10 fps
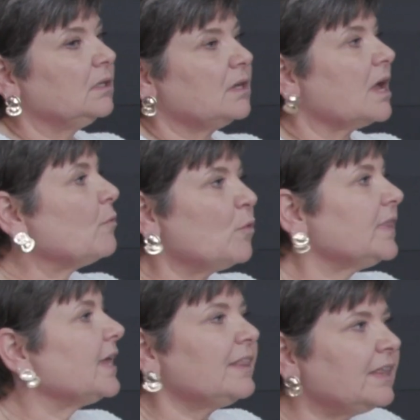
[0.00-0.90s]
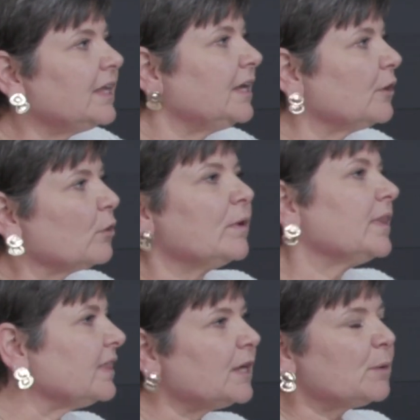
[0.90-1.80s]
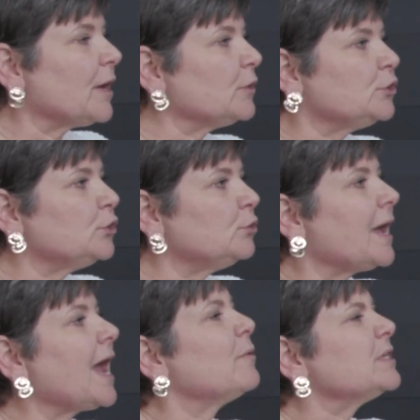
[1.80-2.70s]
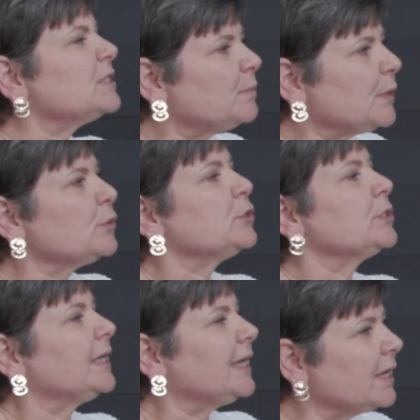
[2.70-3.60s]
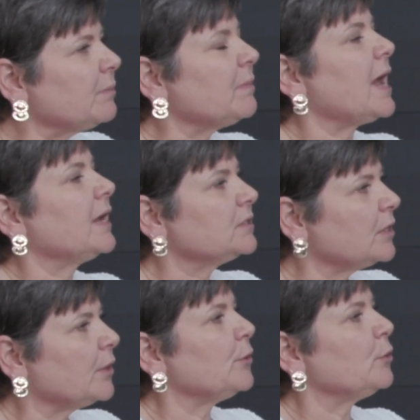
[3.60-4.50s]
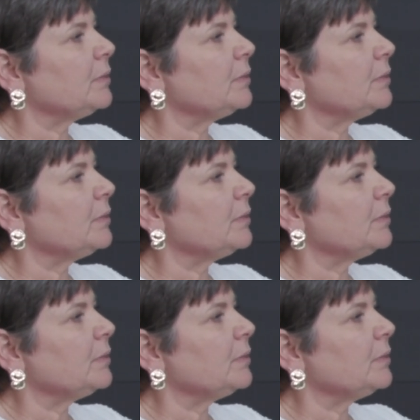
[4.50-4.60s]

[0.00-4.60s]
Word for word: Not what they think or what they think about you, but how it spiritually right. impacts other